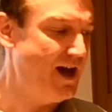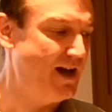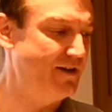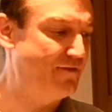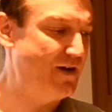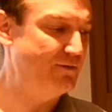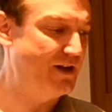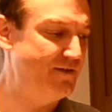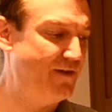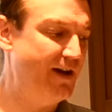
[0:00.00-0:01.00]
and I've found
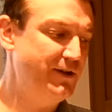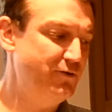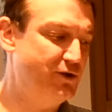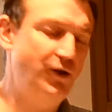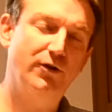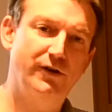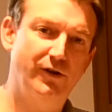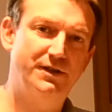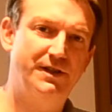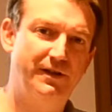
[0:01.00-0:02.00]
that if I use yoghurt
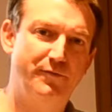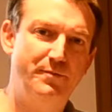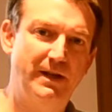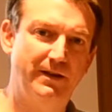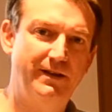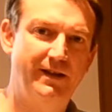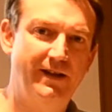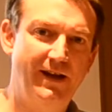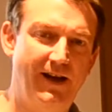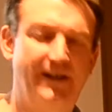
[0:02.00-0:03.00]
instead of milk,
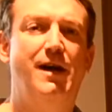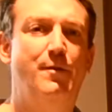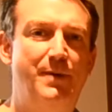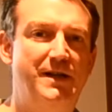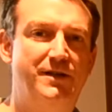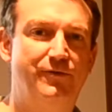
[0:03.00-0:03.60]
I get a better